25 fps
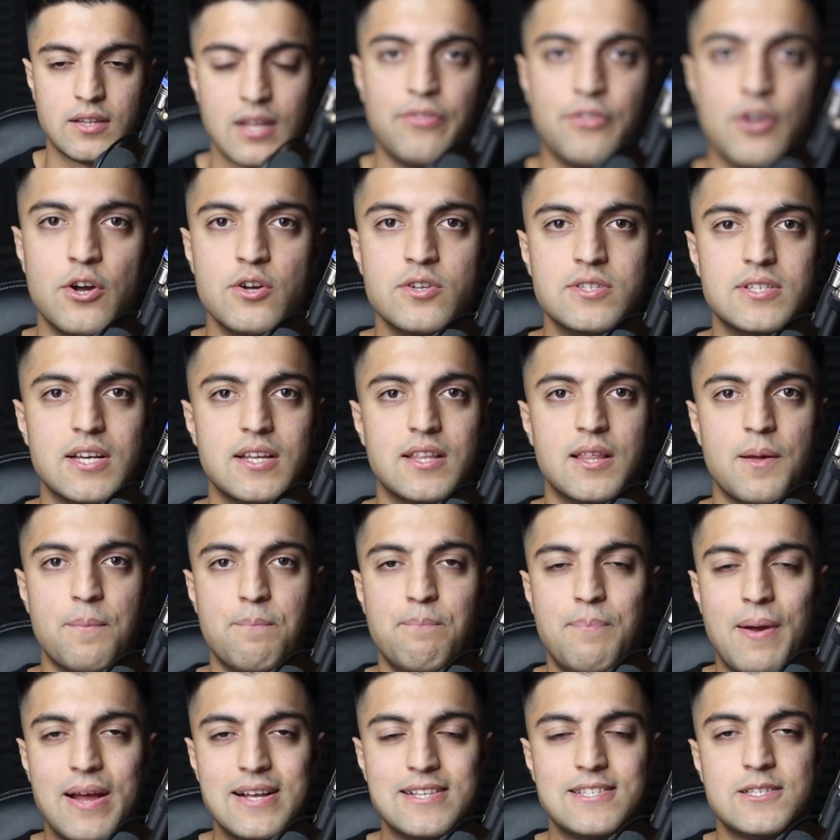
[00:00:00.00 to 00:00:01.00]
And those are the
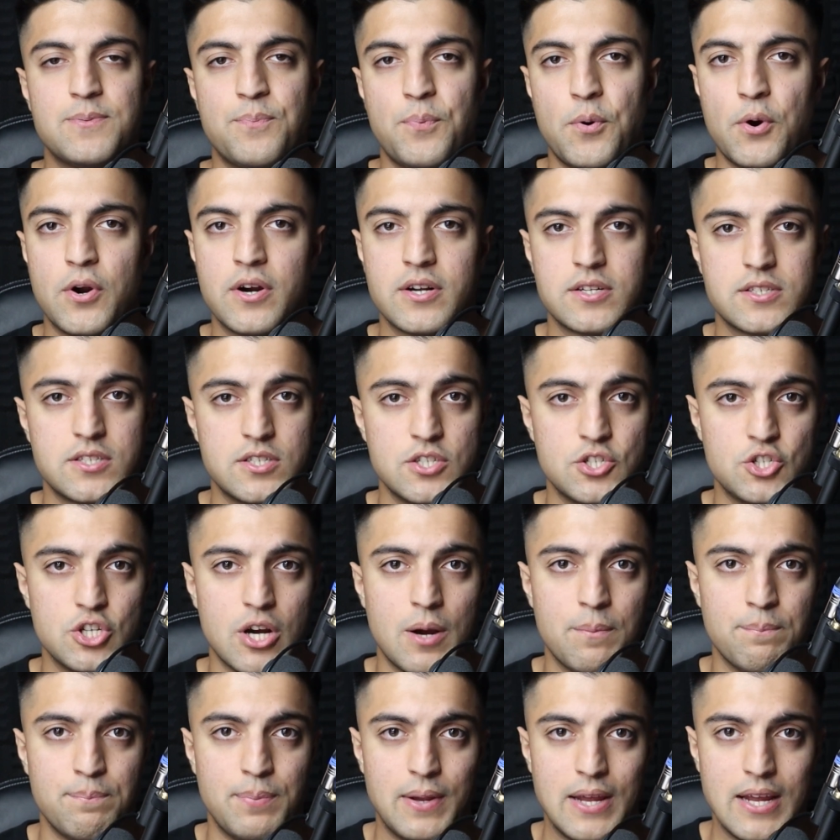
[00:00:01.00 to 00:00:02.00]
best products to
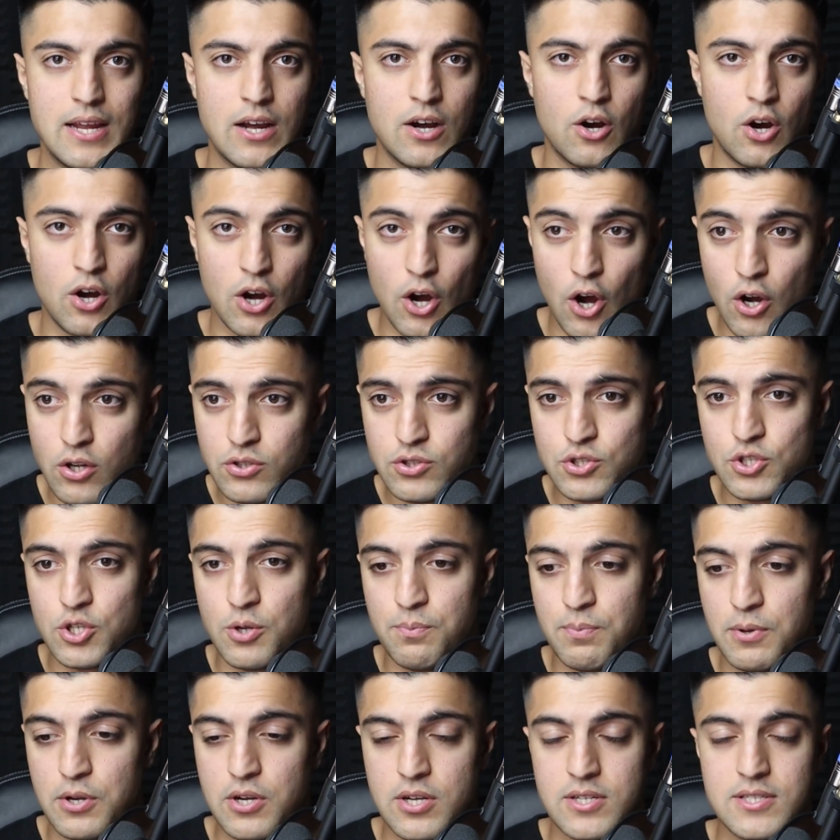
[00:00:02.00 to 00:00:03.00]
jump onto,
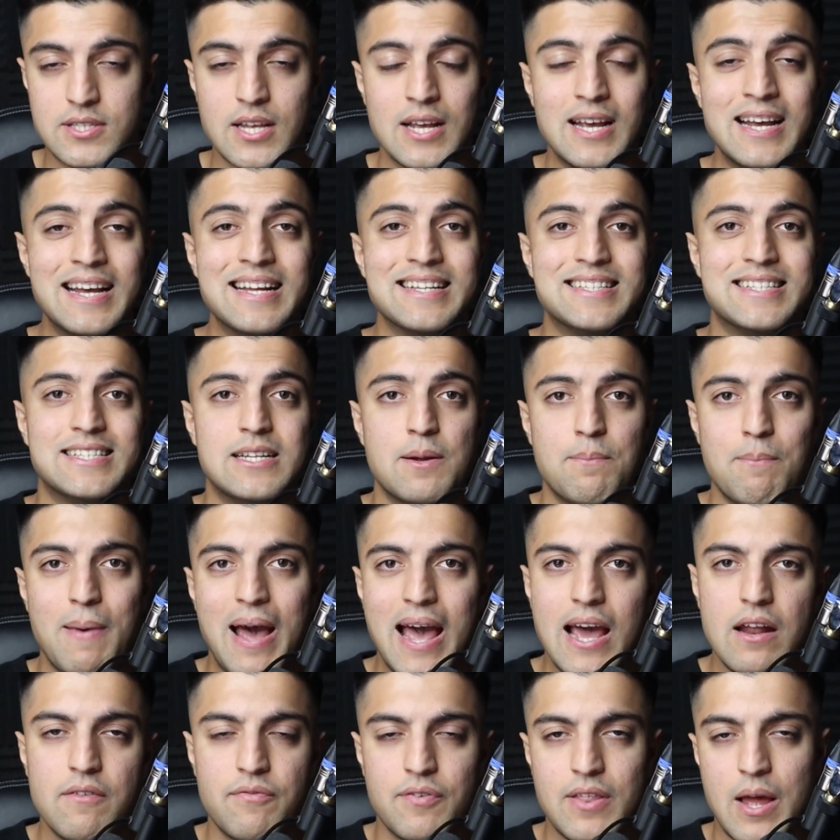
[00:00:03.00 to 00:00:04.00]
because the
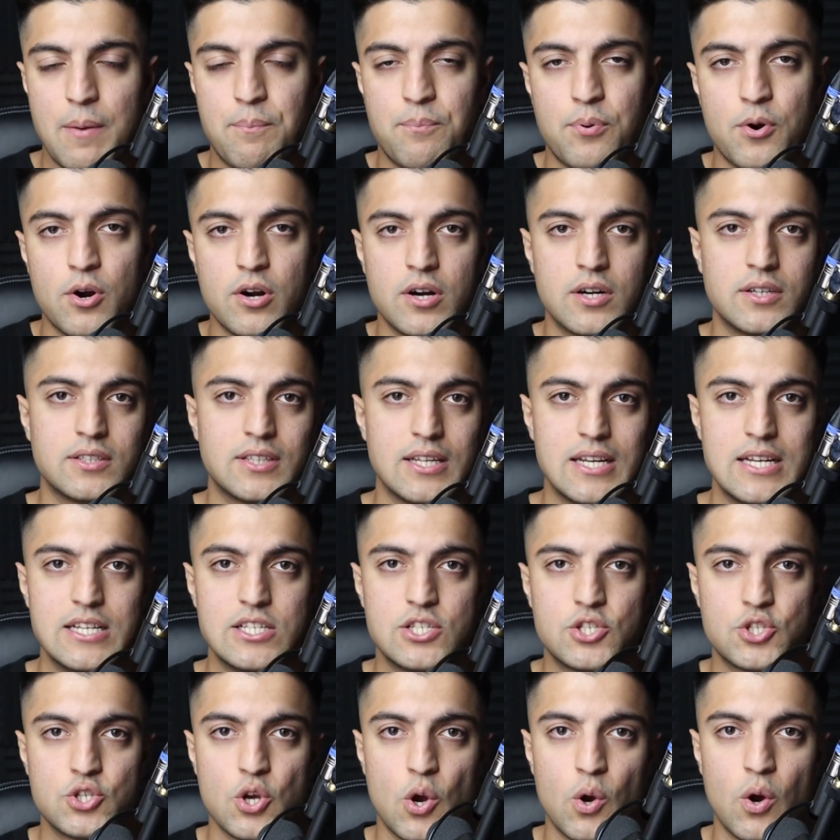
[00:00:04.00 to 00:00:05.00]
demand for that product
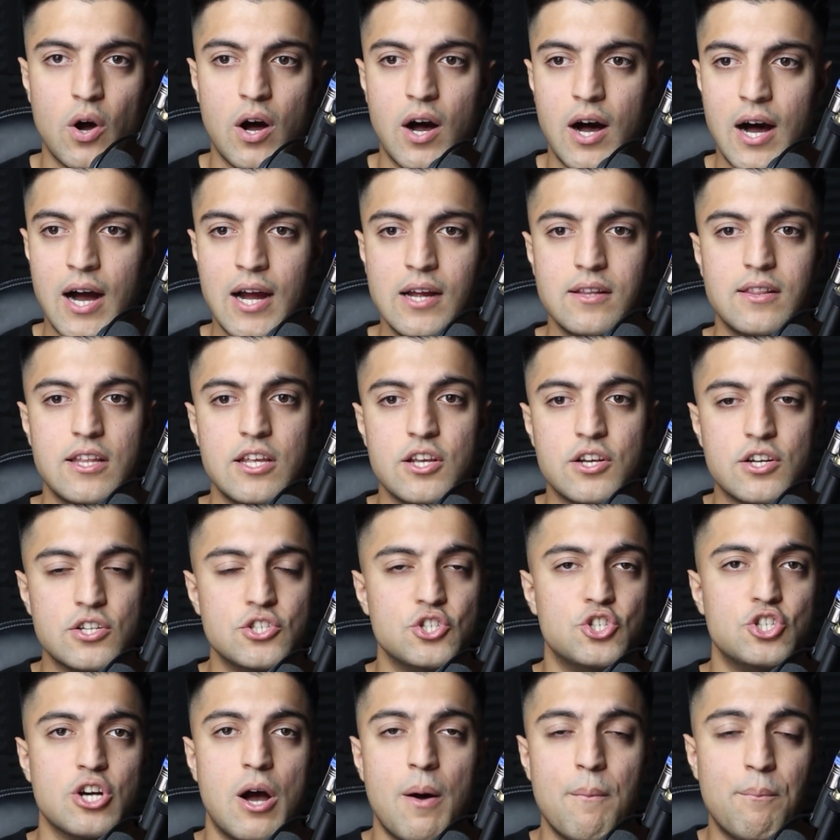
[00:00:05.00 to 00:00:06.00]
is so high that you can
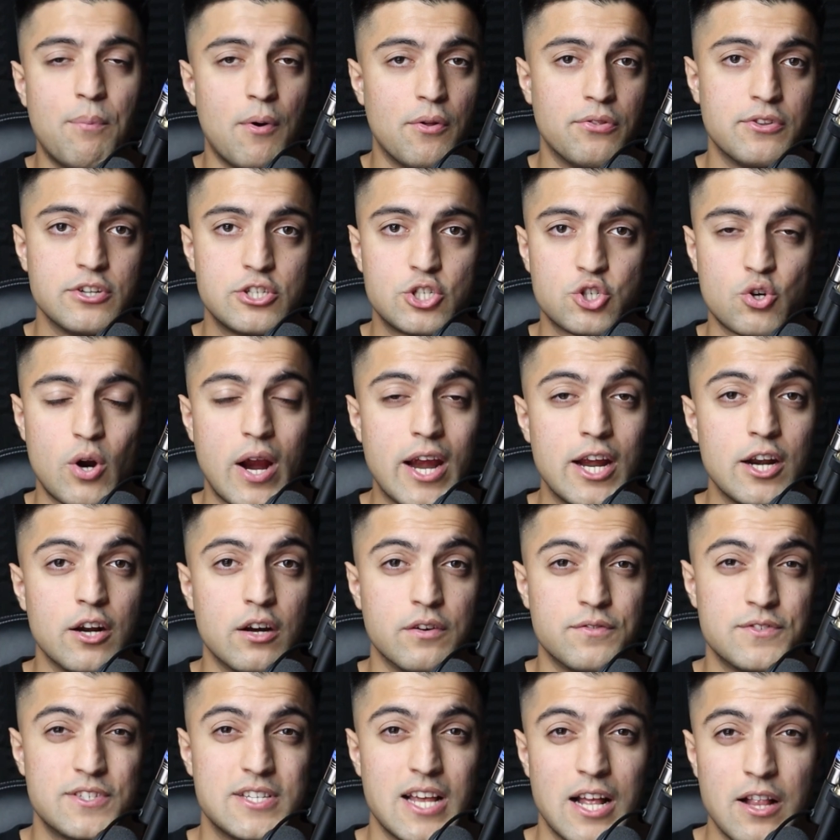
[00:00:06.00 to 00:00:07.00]
jump on the train
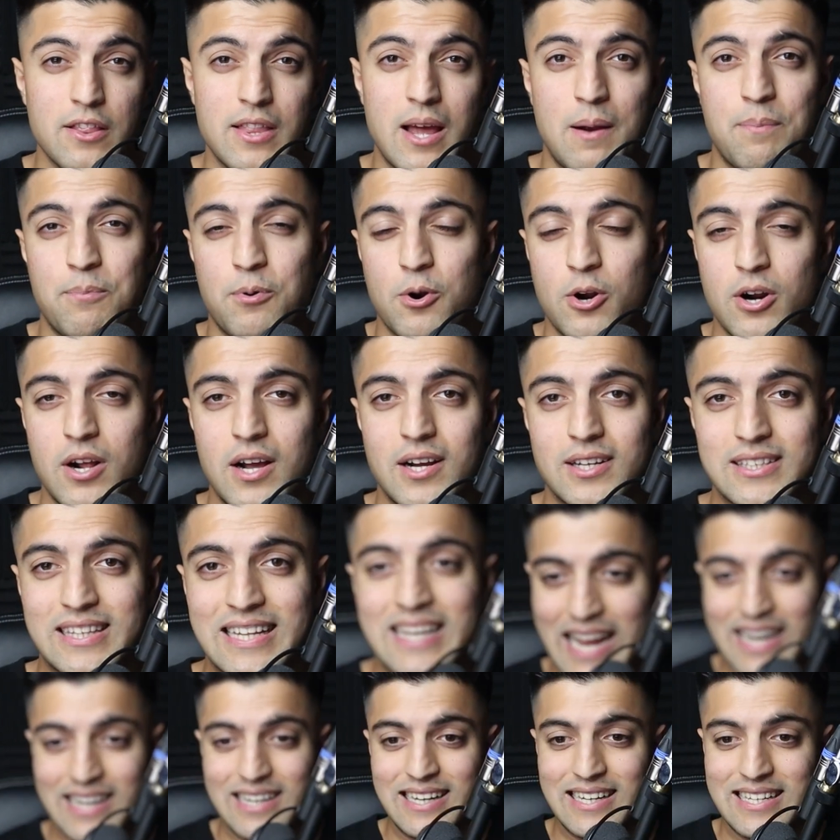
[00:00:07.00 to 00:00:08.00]
of selling that product
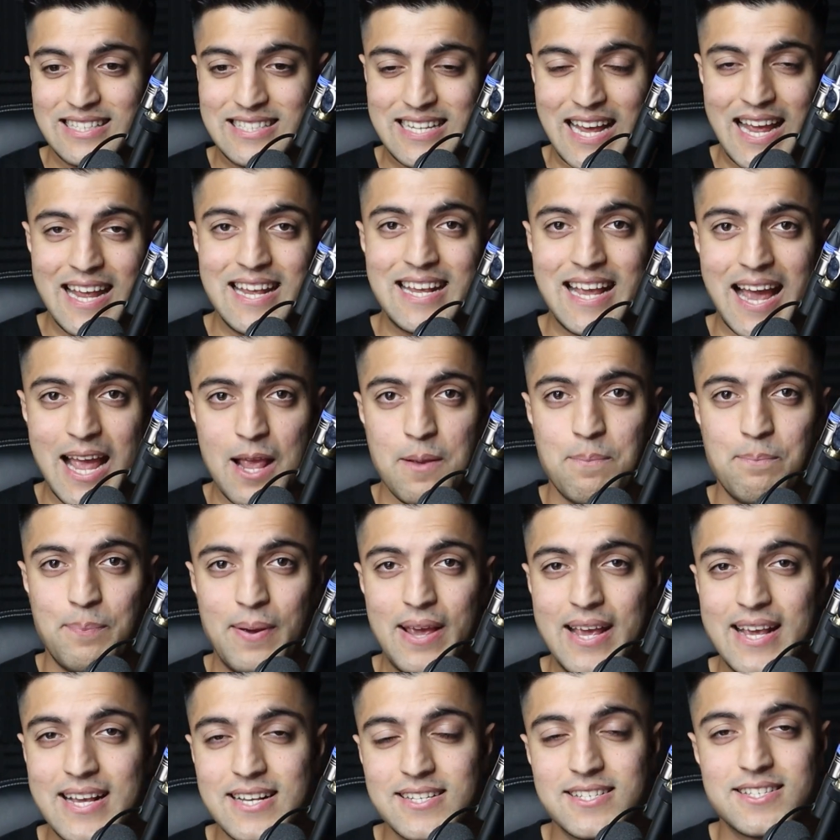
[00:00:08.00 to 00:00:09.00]
and take a
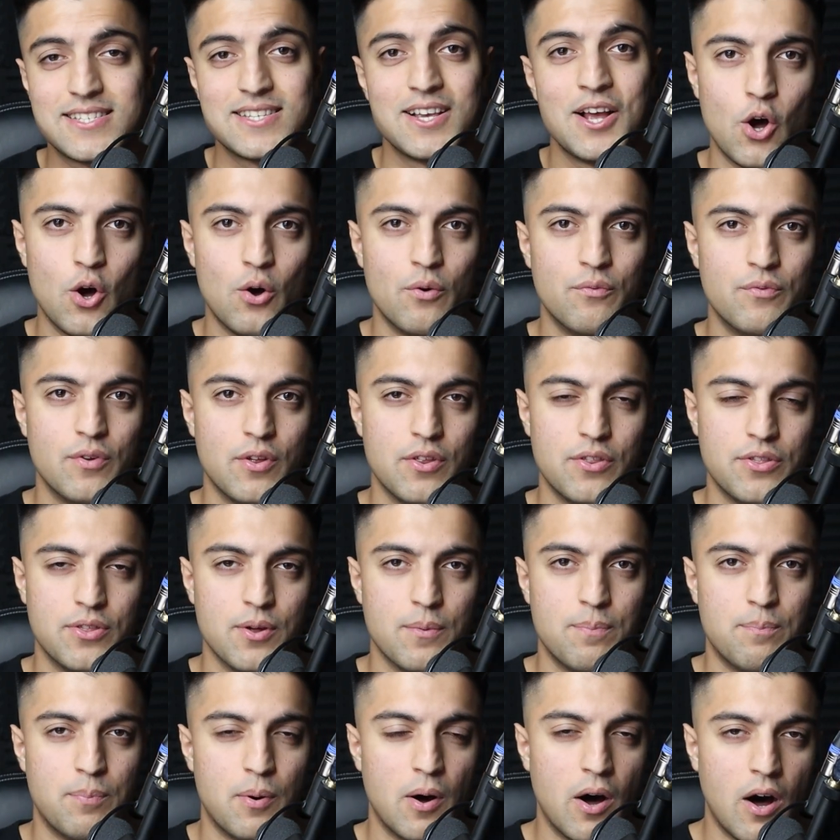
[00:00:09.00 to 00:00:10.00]
piece of the
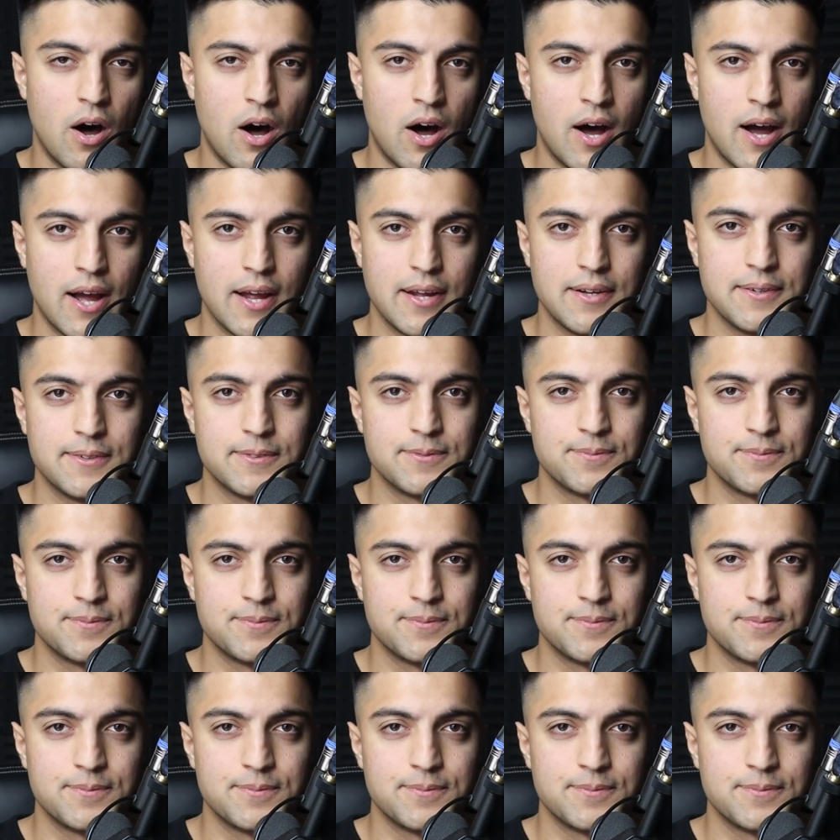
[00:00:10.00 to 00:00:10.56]
pie.